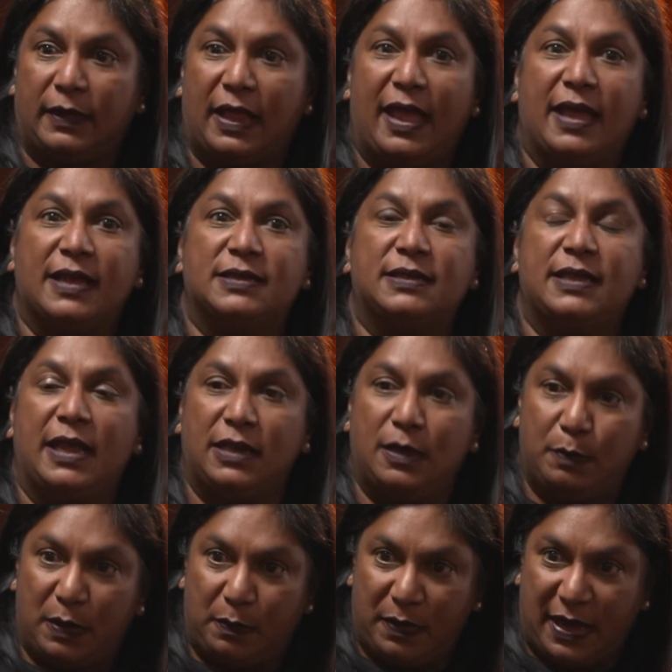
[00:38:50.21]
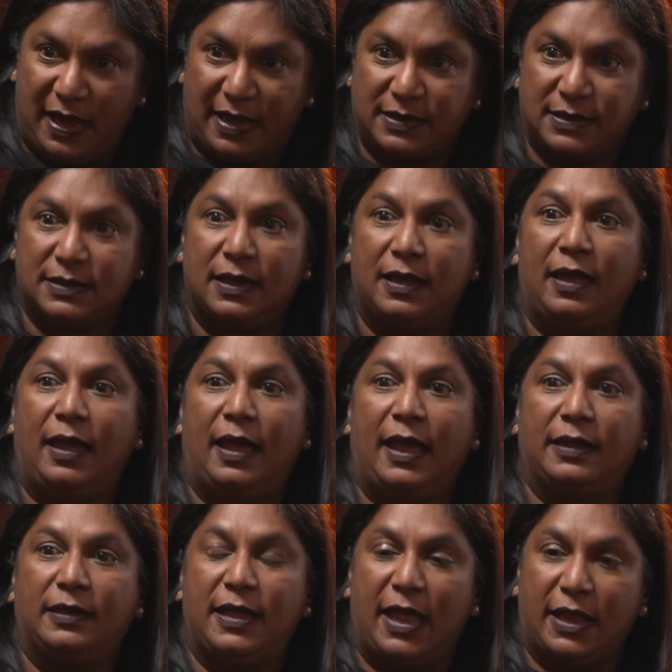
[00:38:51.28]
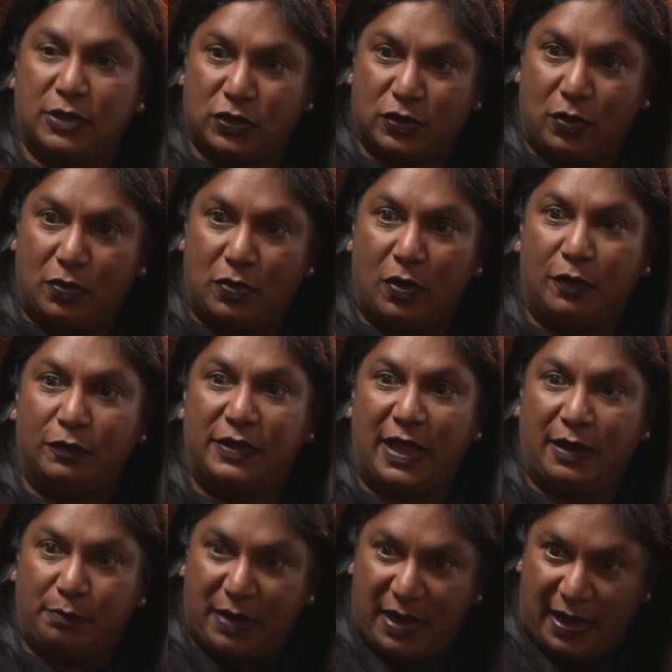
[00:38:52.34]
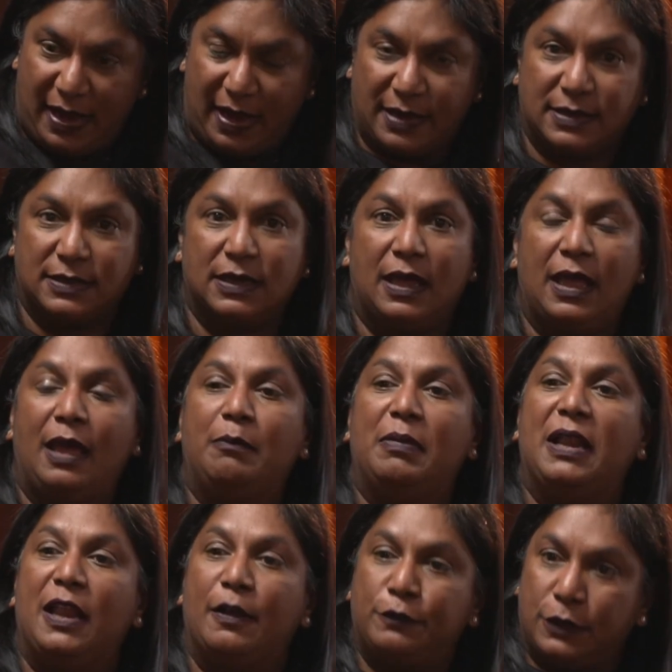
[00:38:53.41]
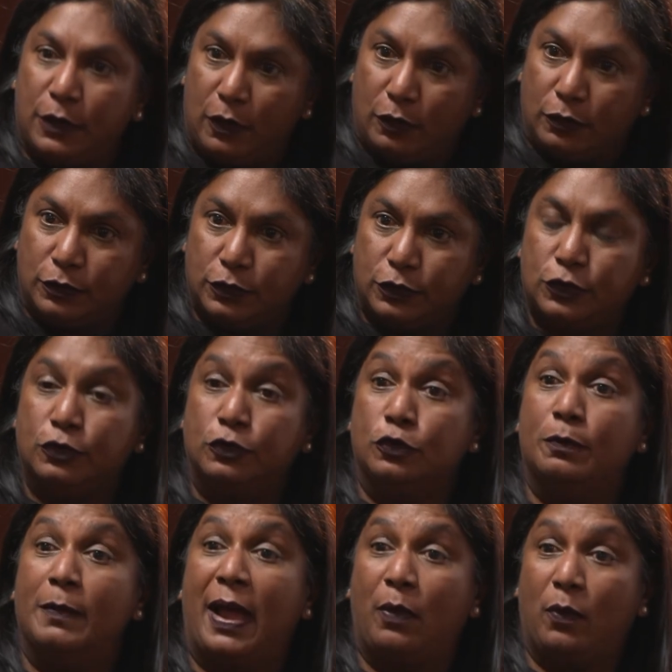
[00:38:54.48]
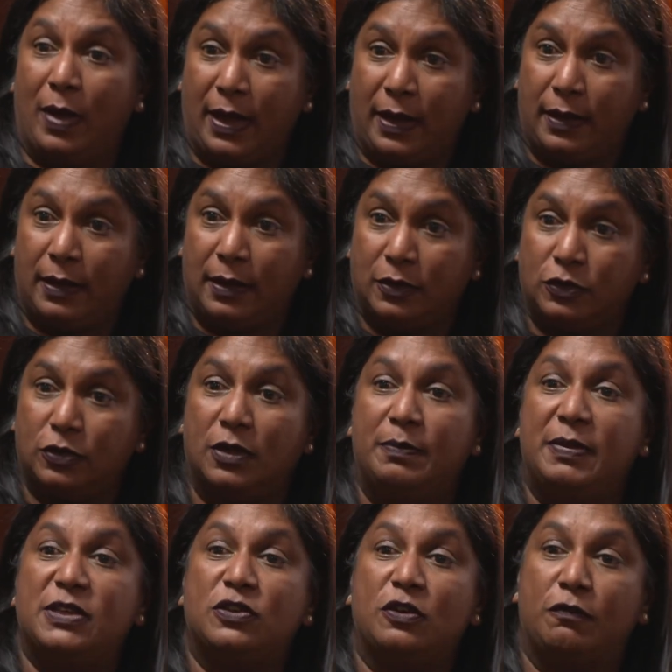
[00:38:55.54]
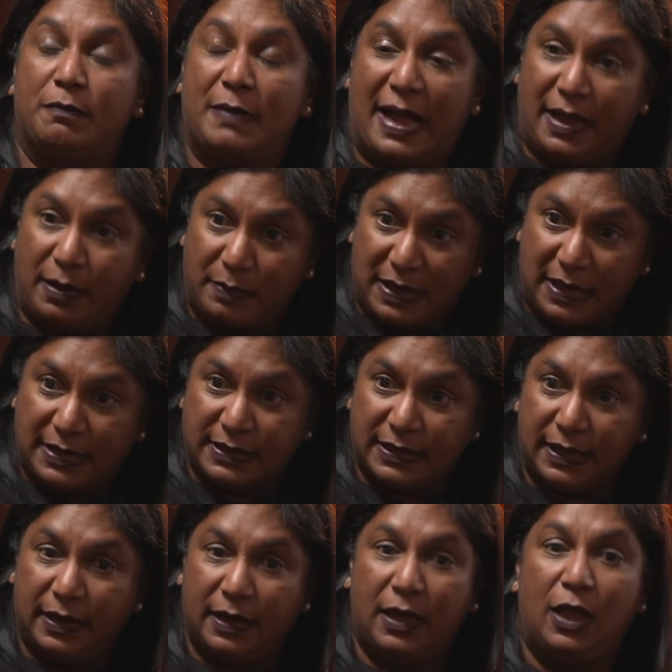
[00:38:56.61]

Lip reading: as the NDPP has and the exco of the NPA has, be left alone to do my work to the best of my ability,